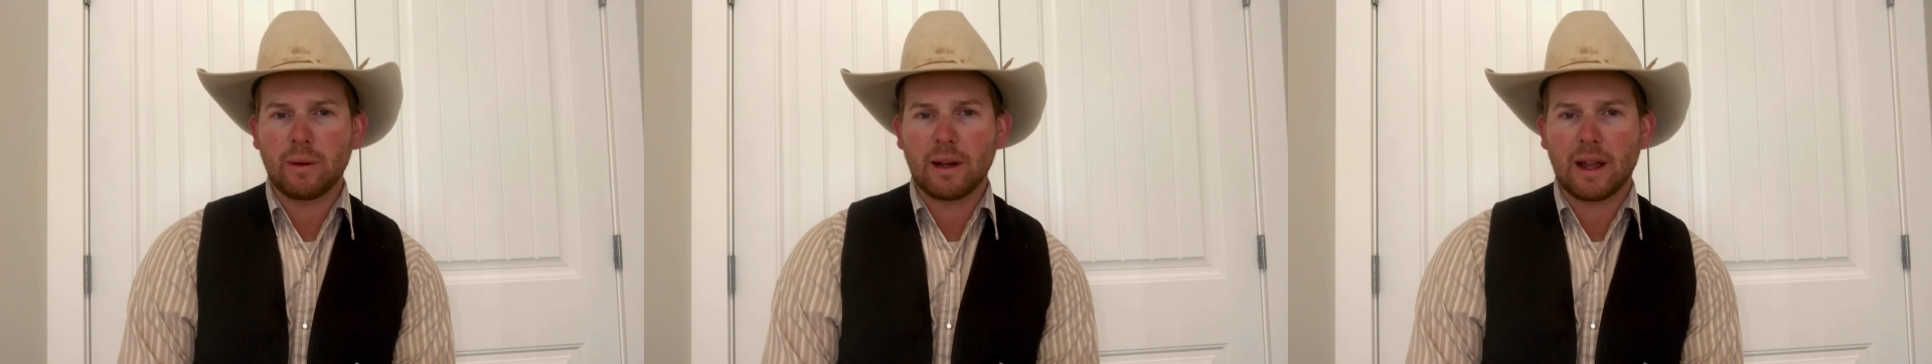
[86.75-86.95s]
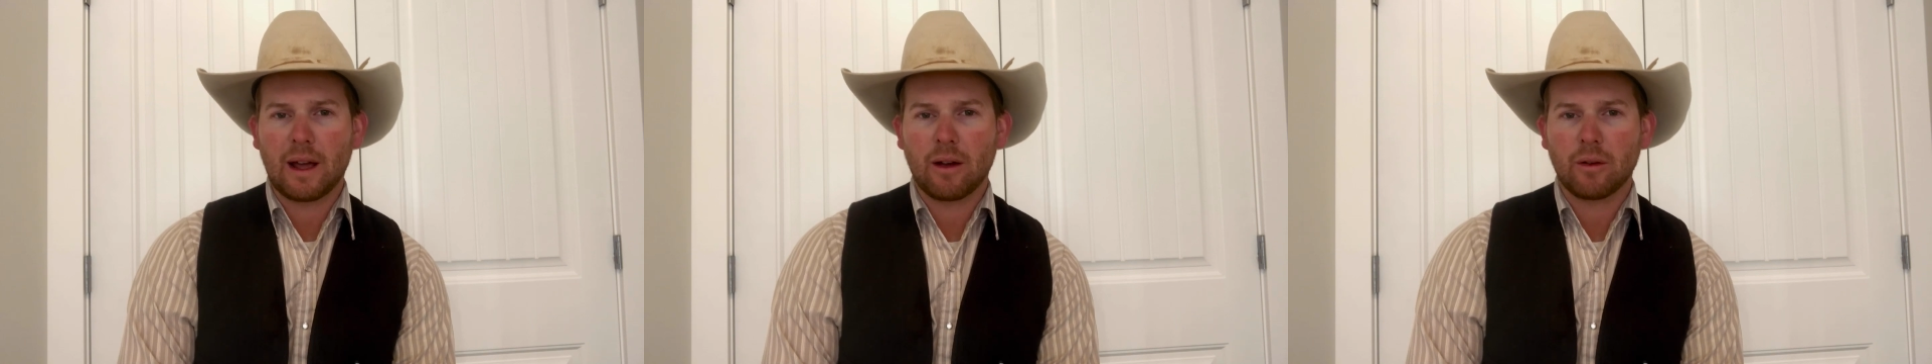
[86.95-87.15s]

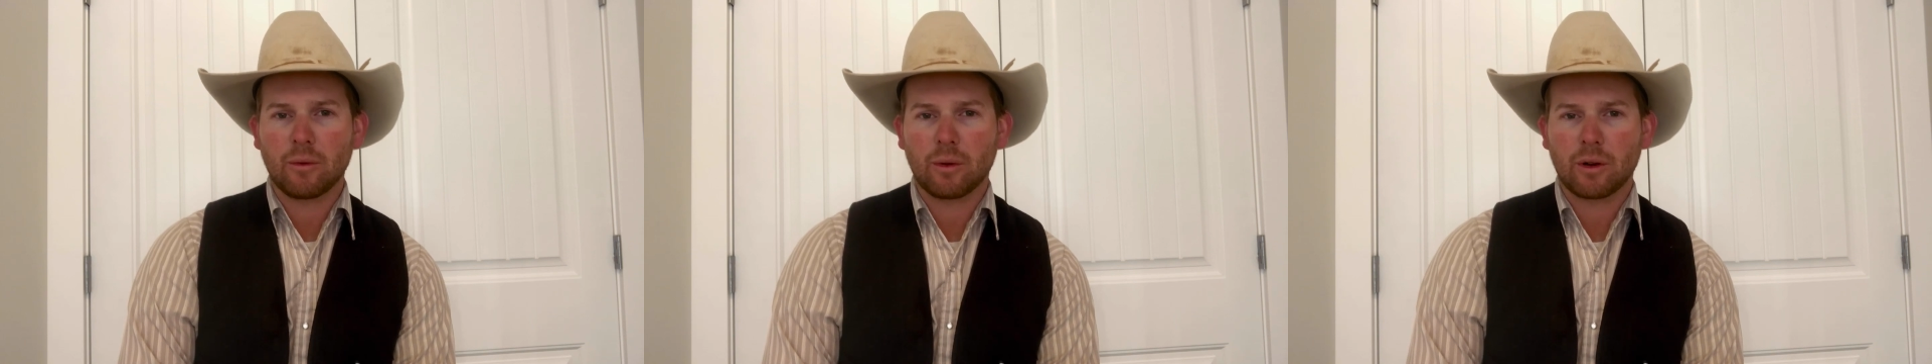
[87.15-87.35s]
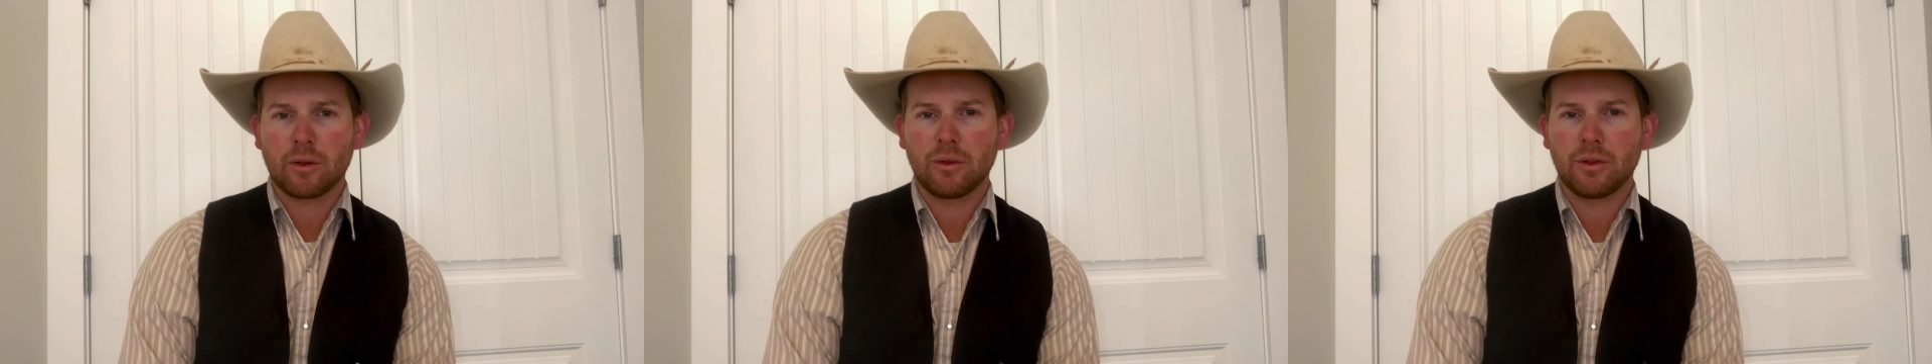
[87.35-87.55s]
now to
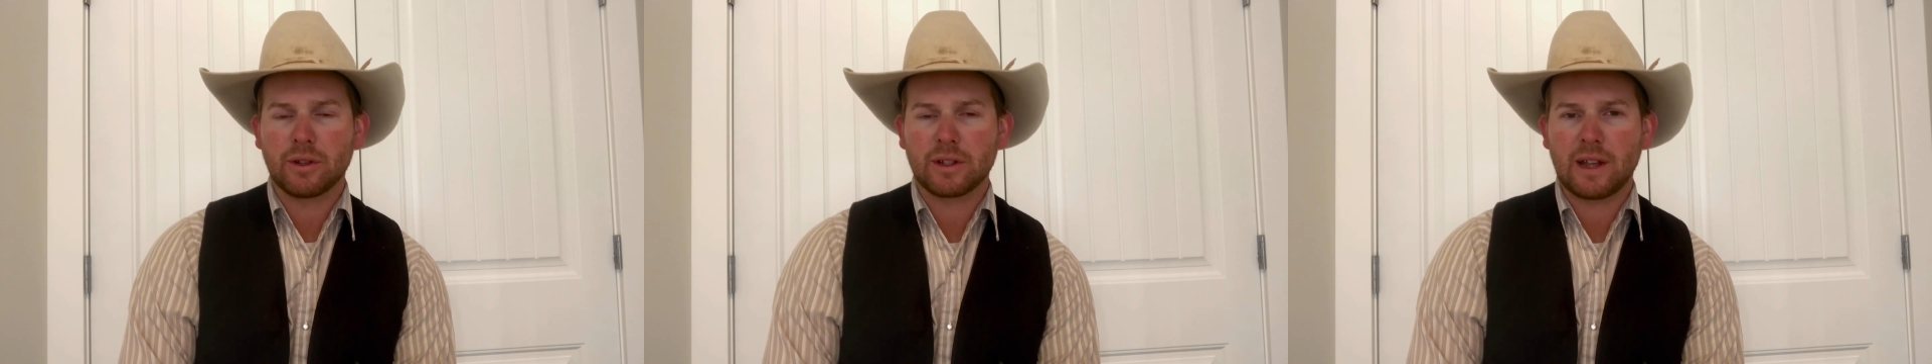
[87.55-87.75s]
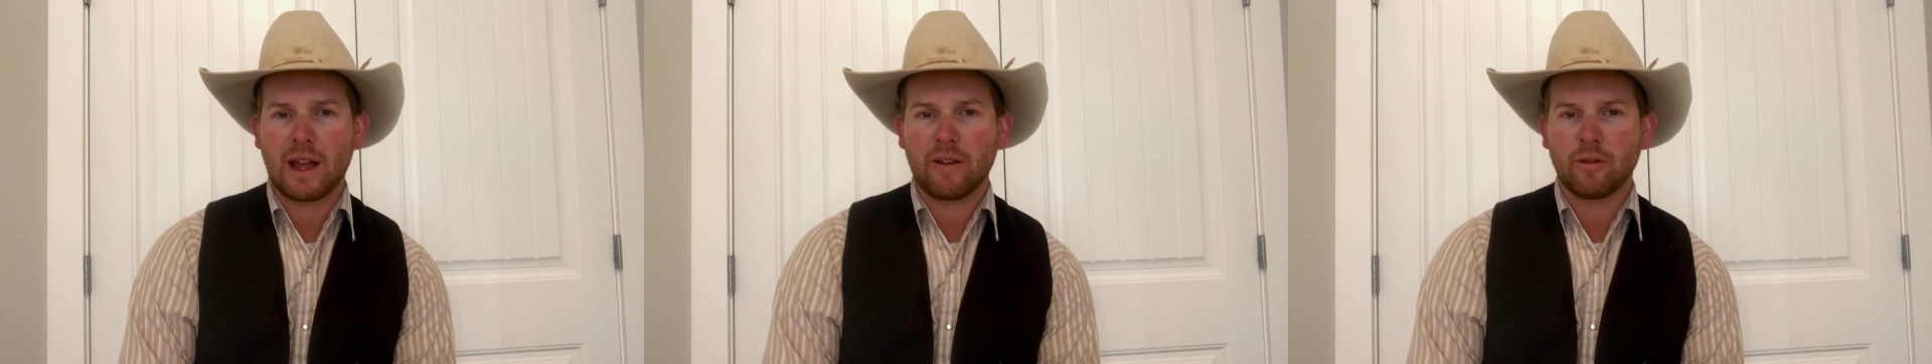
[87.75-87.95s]
work through the
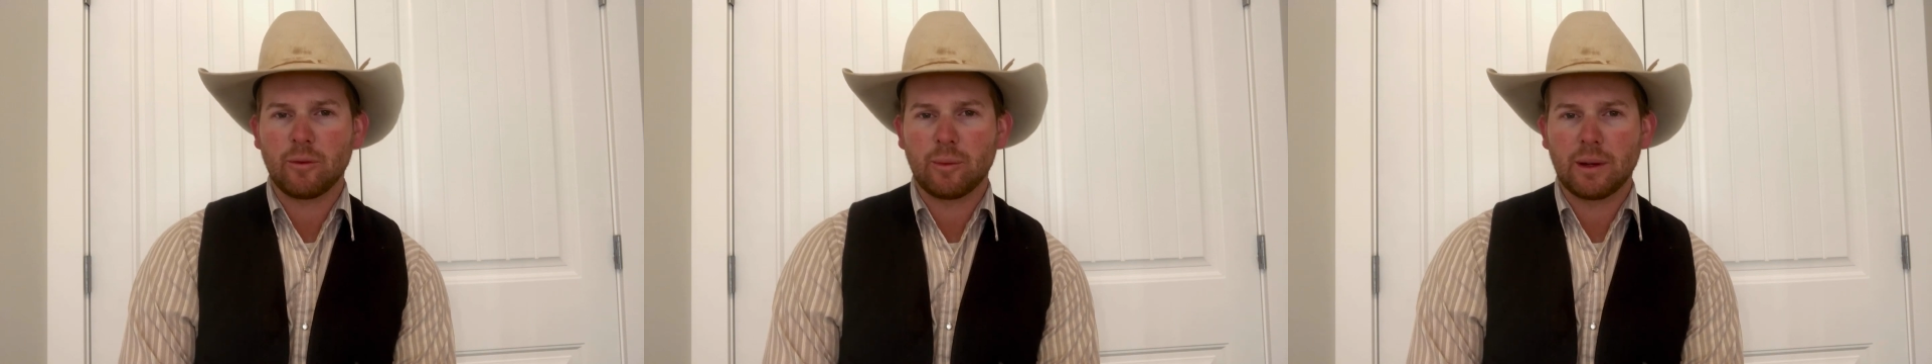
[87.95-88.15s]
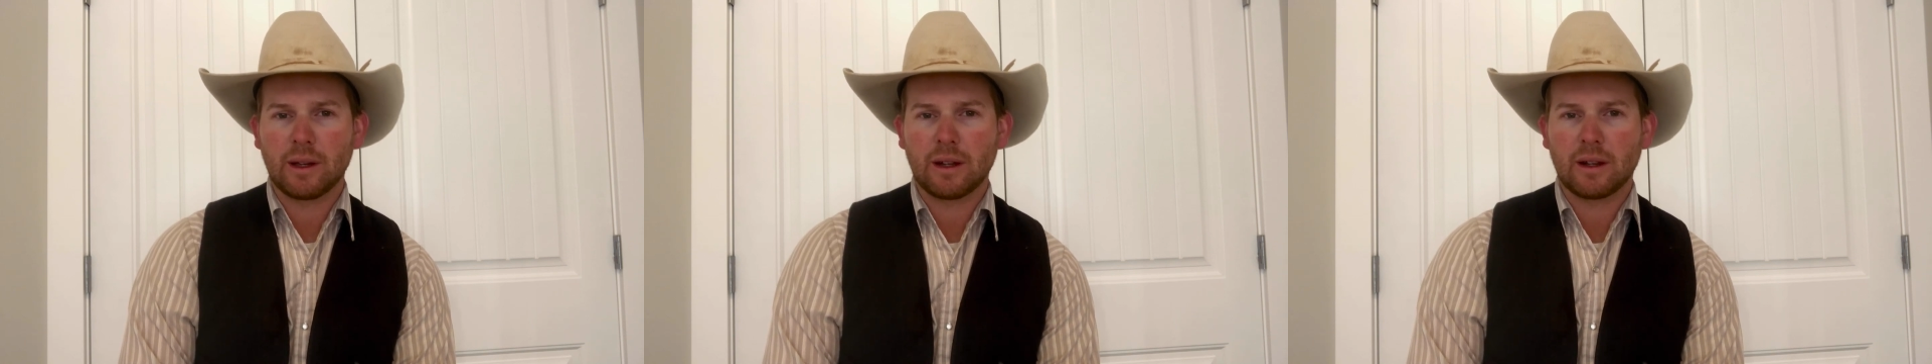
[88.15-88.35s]
snaffle
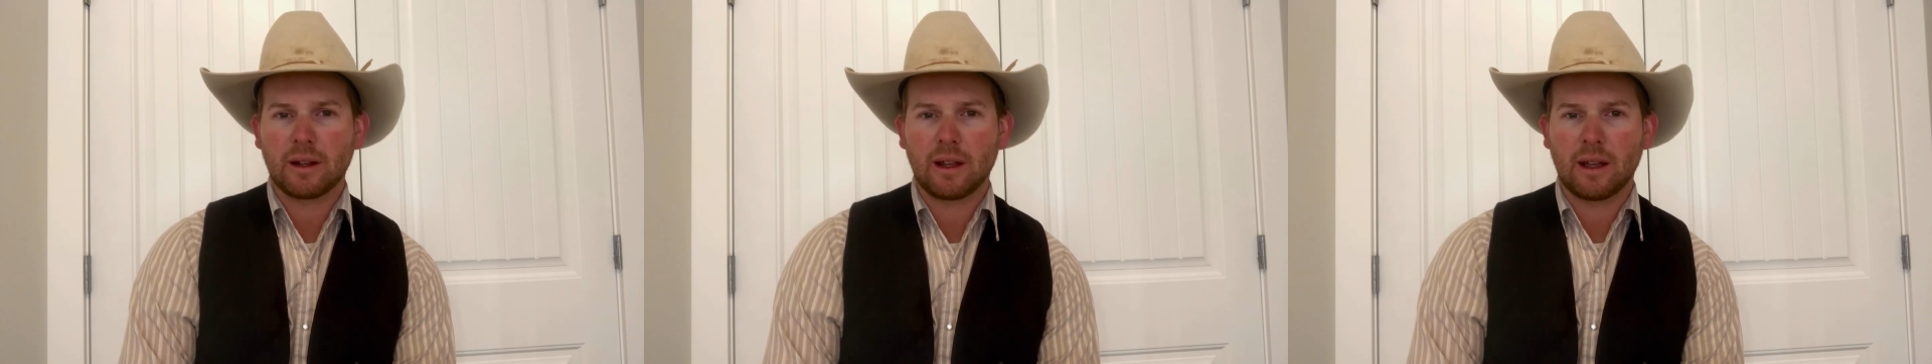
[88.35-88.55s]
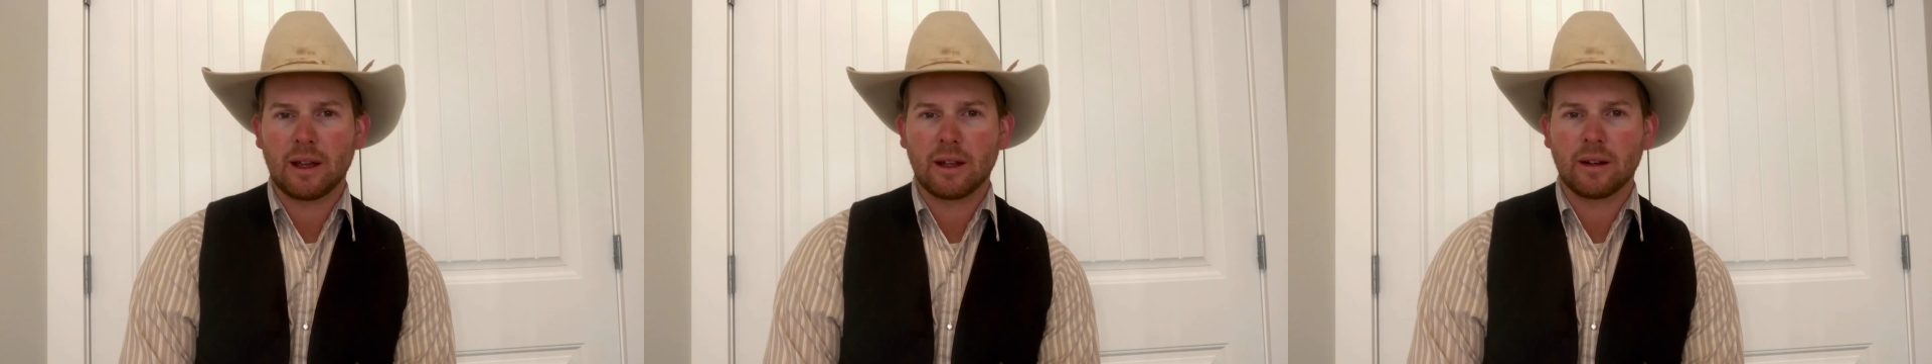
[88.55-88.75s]
bit,
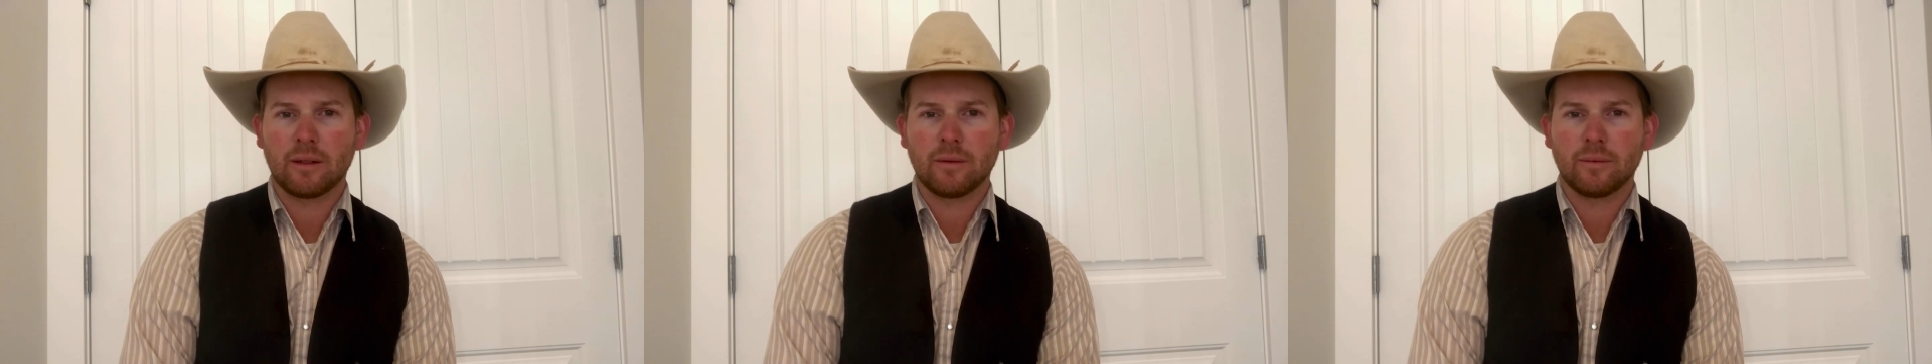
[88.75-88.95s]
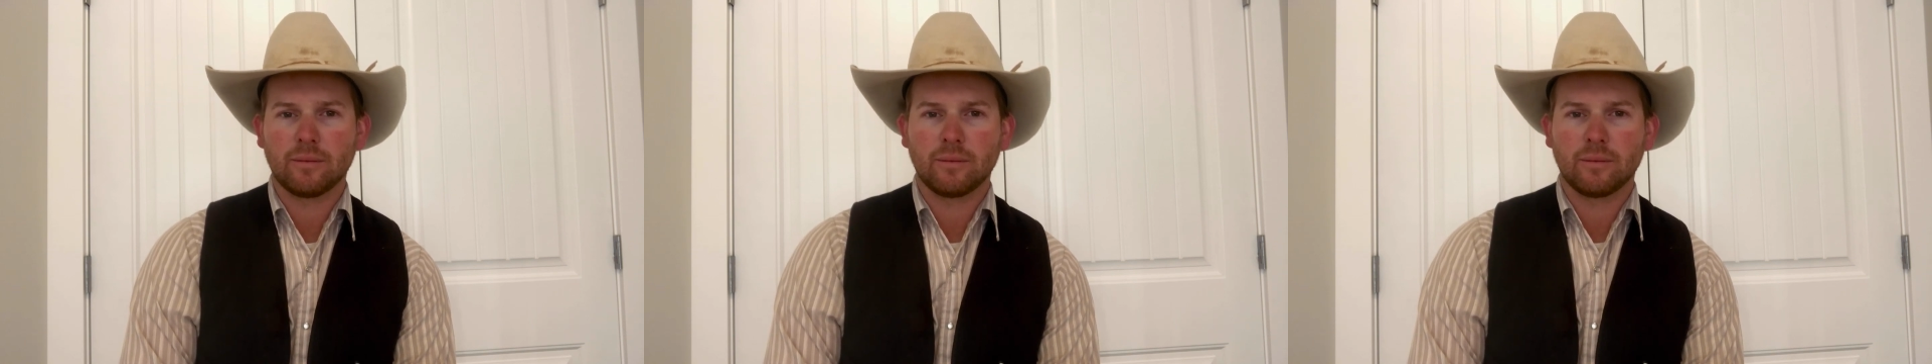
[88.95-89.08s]
and